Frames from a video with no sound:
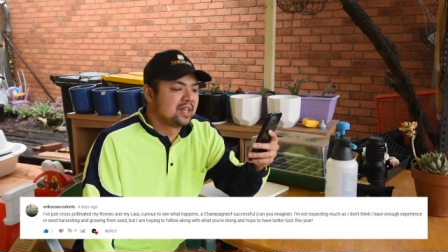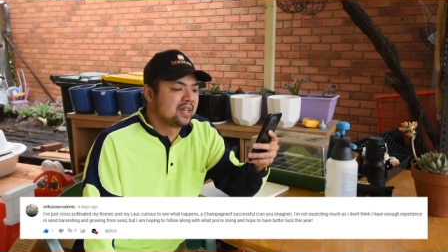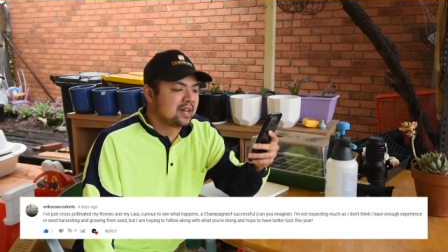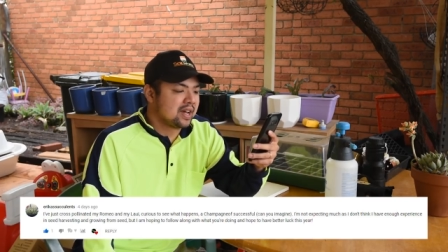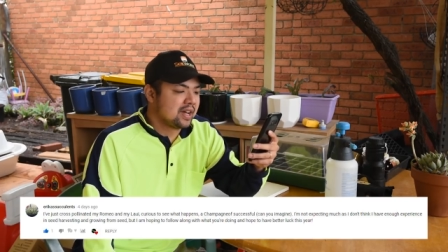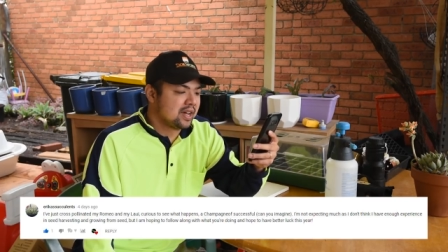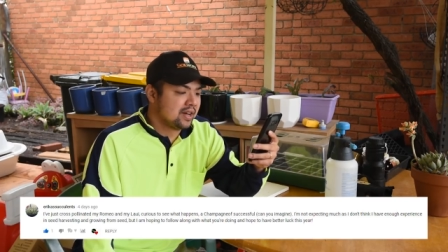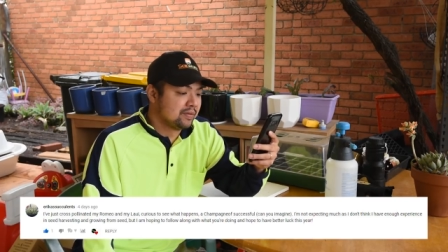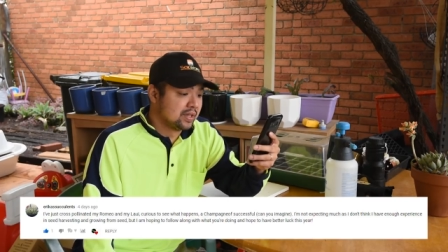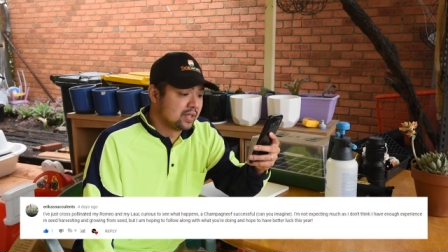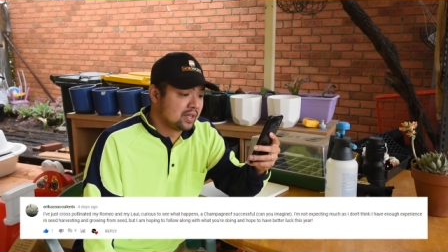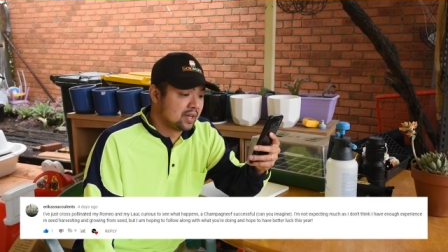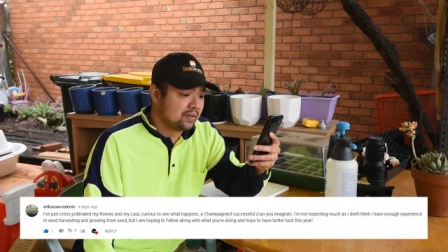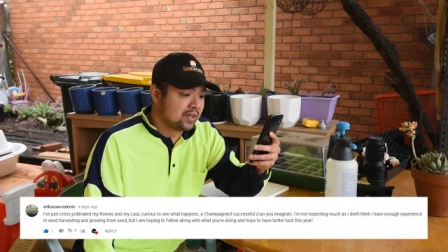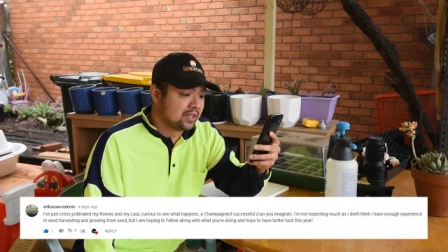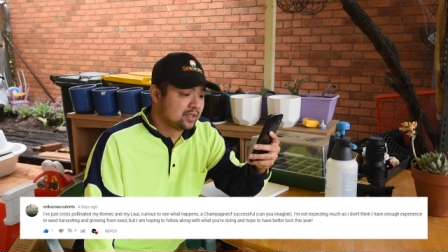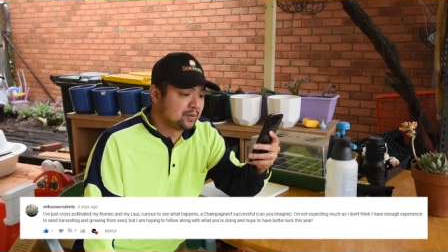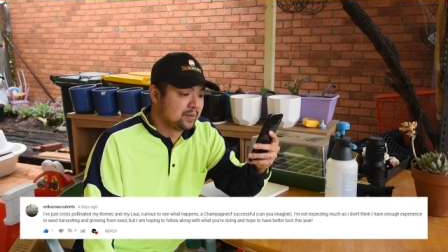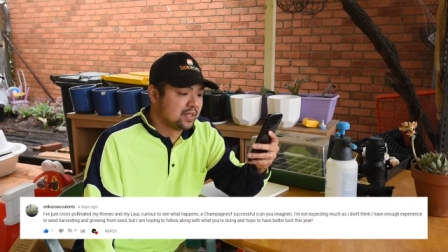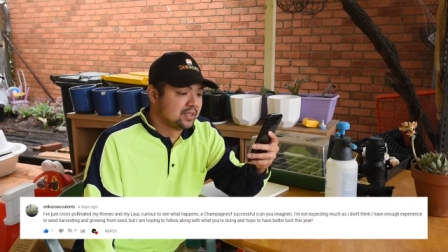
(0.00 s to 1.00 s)
think I have
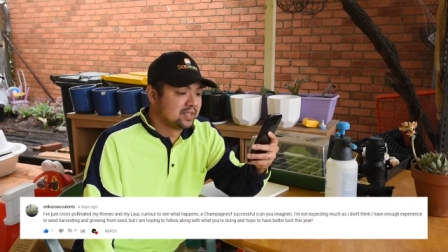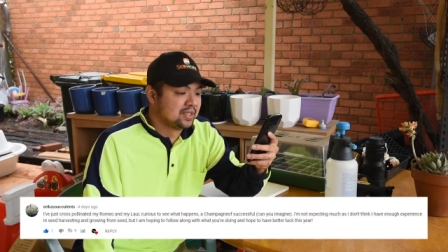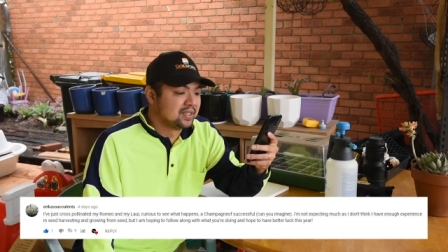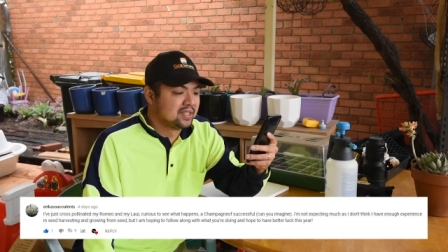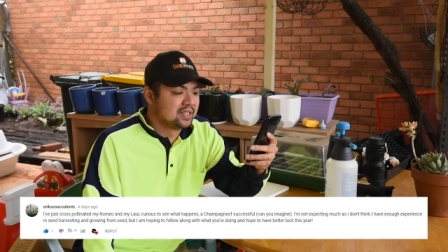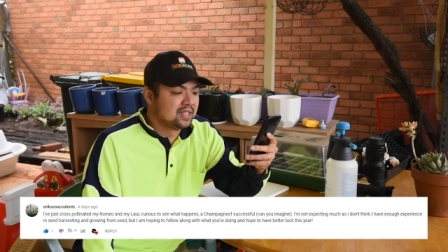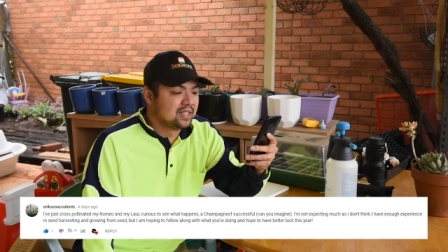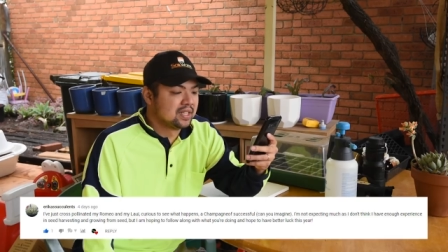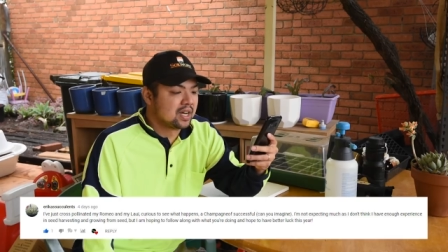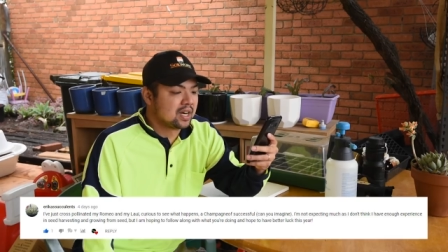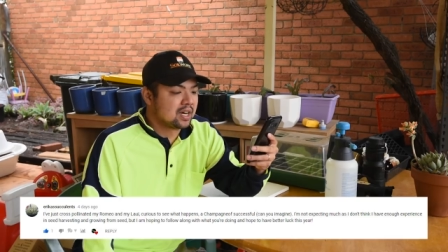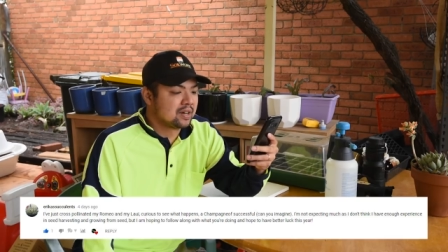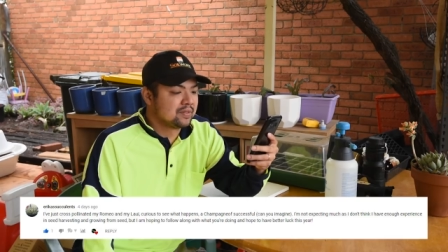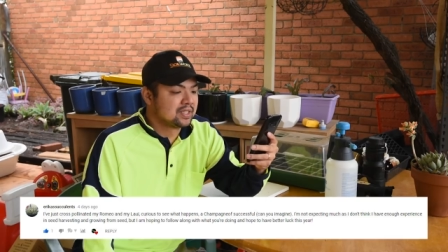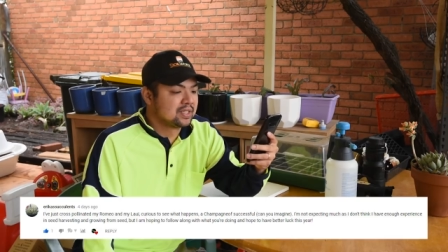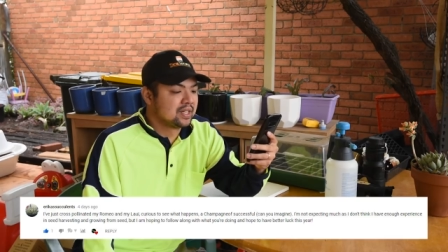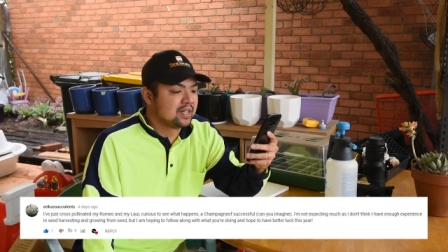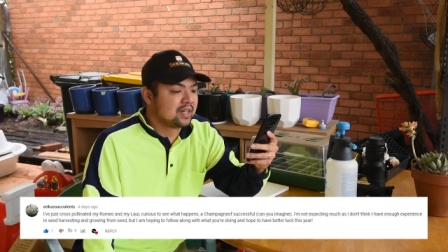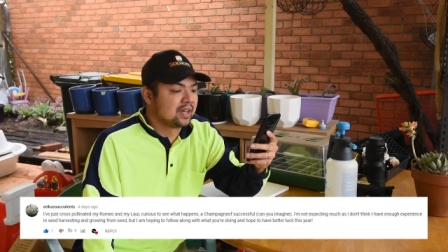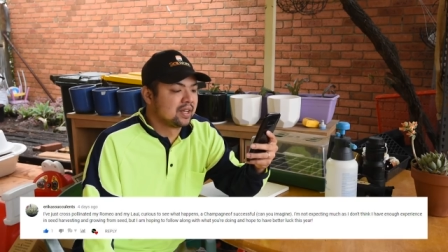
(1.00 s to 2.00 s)
enough experience in seed
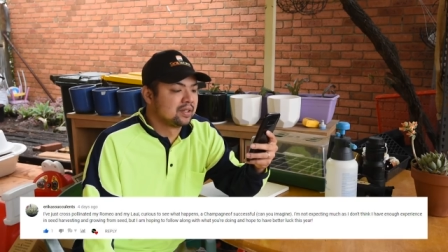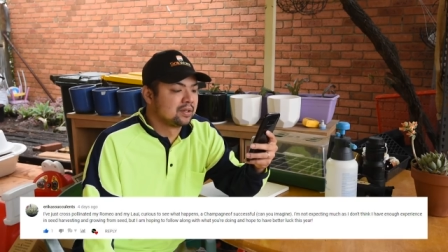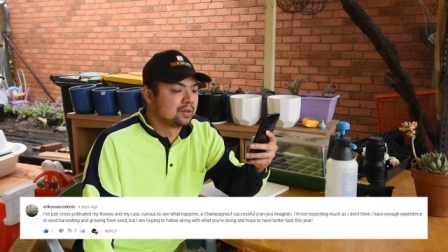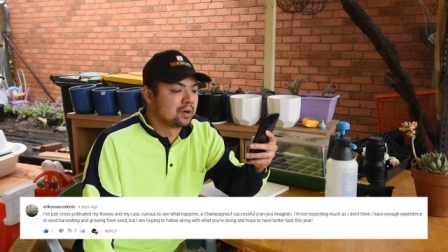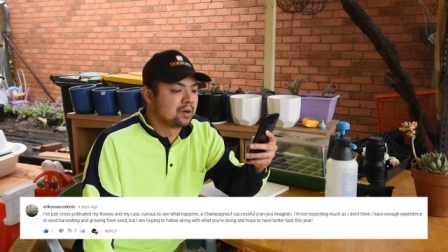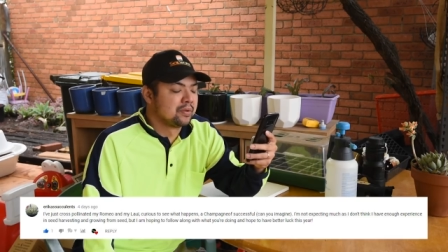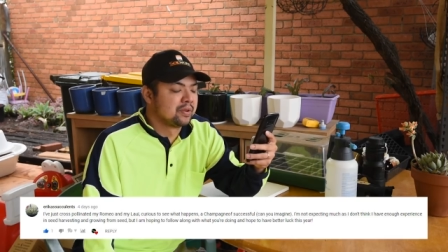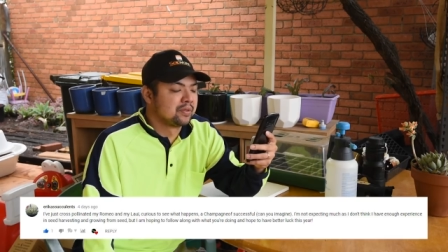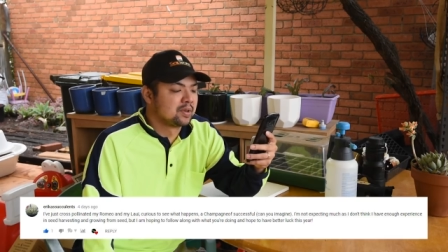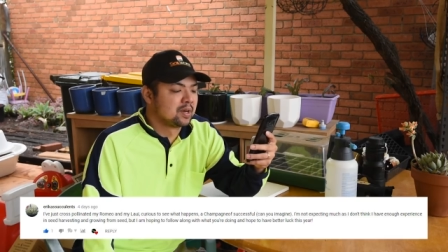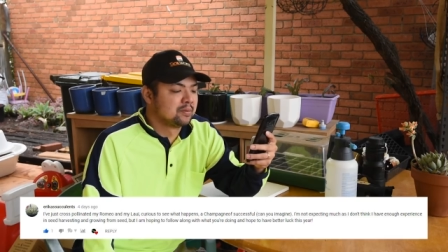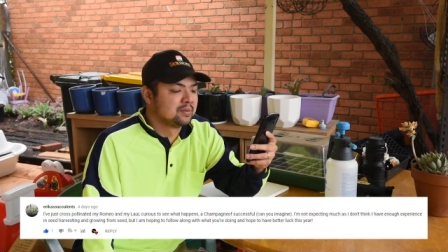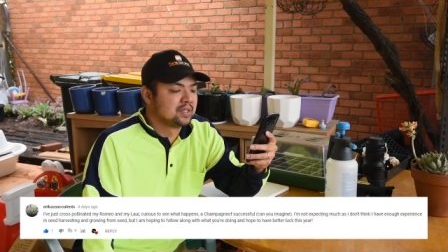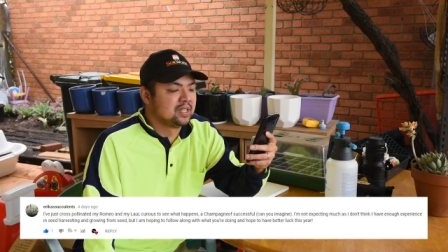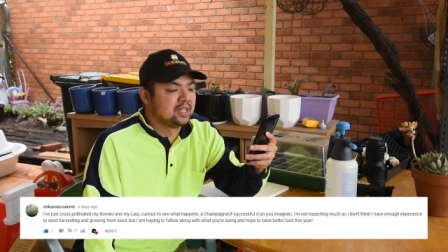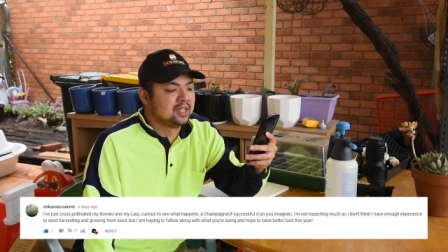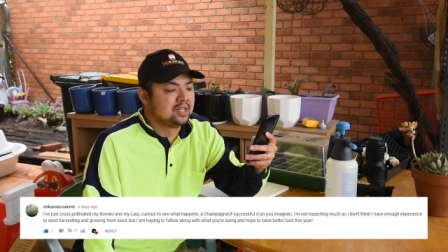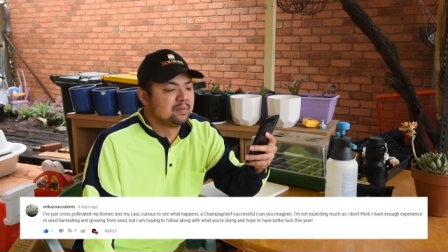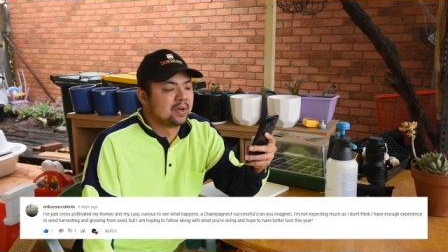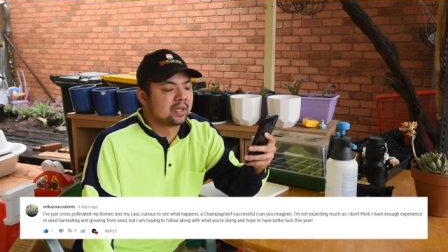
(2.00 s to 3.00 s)
harvesting and growing from
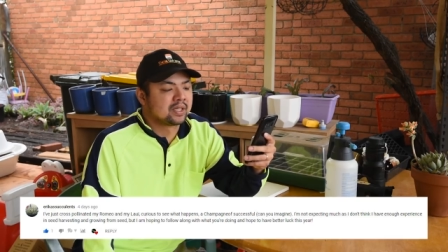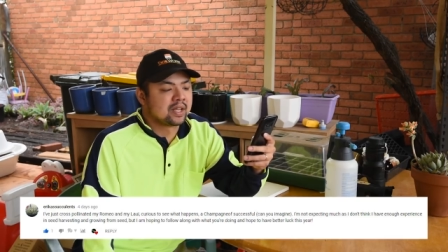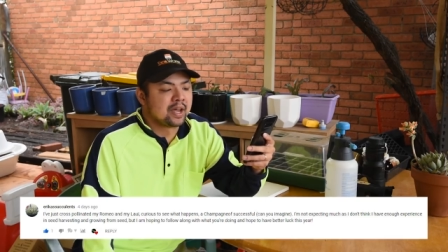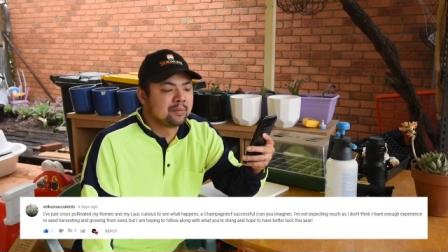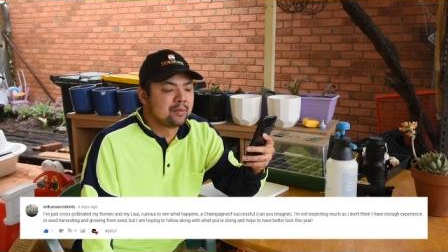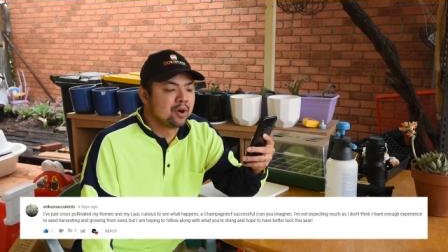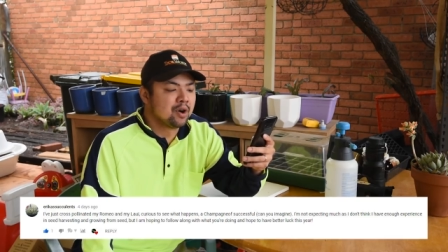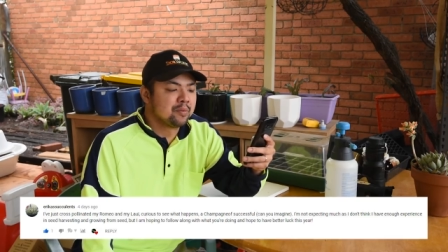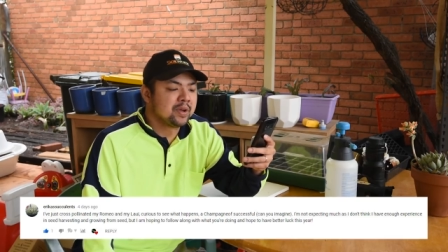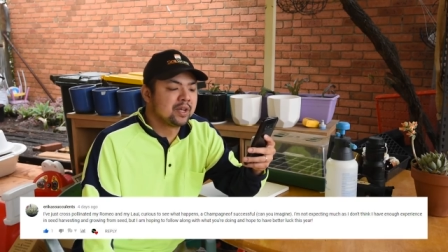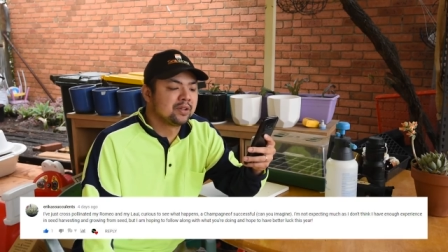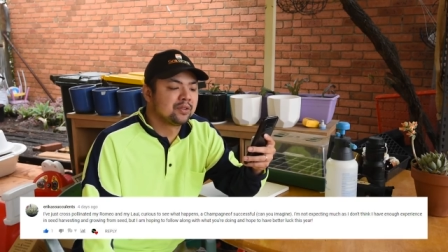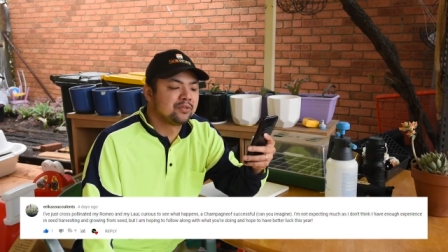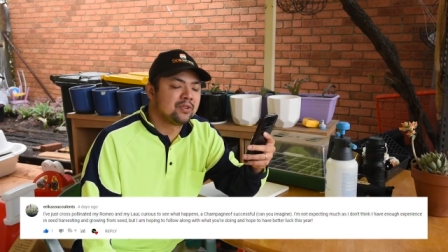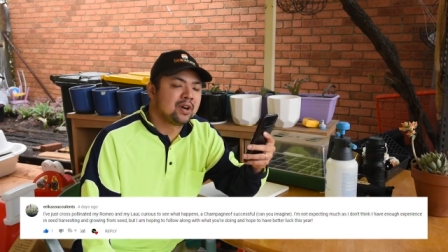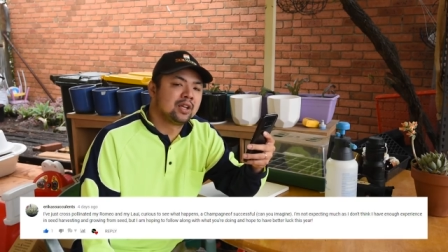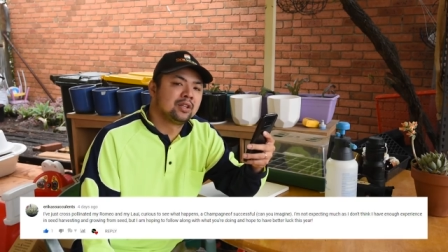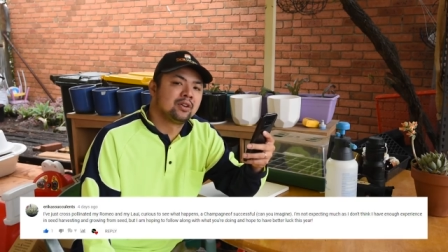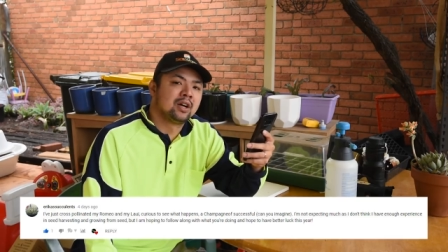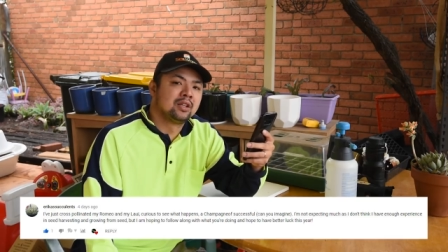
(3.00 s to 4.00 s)
seed, but I'm hoping to
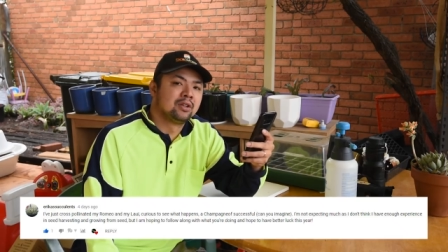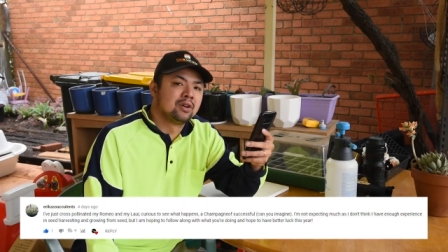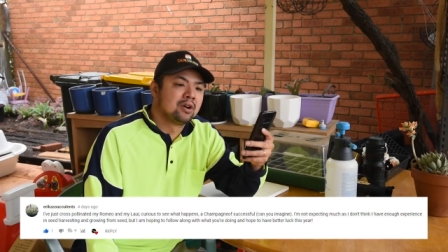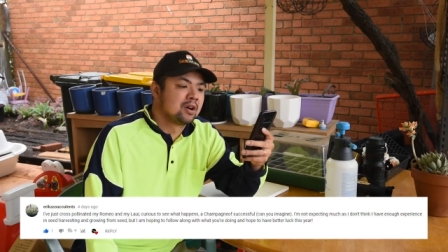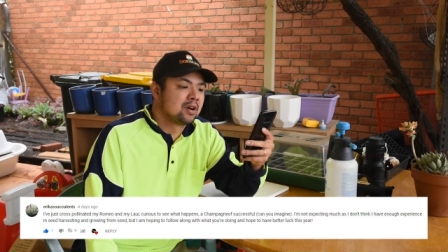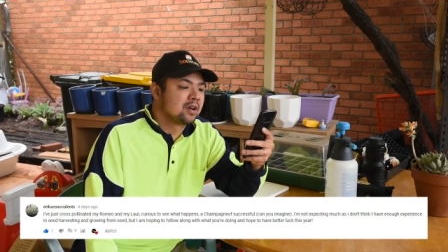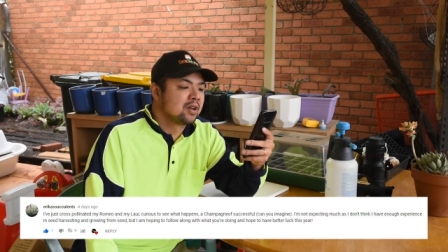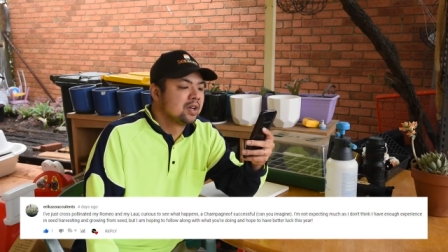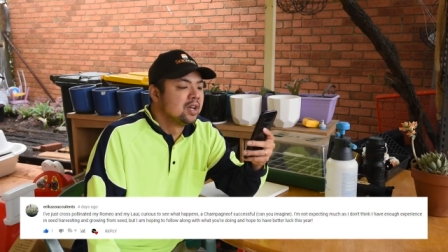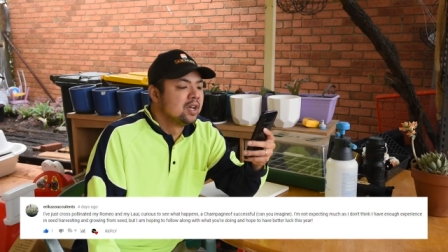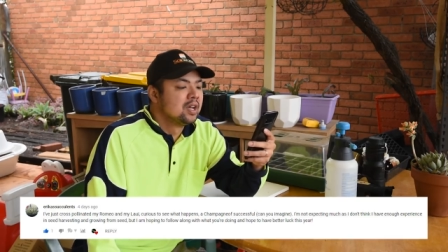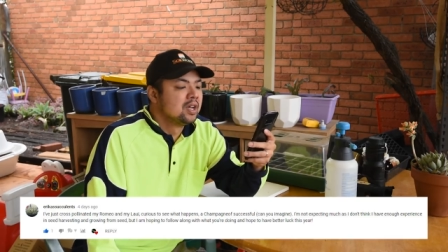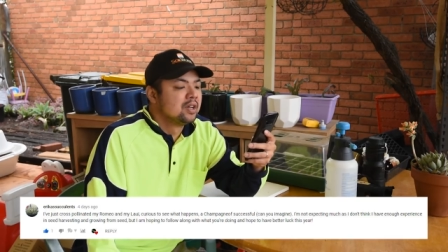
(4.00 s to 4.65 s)
follow along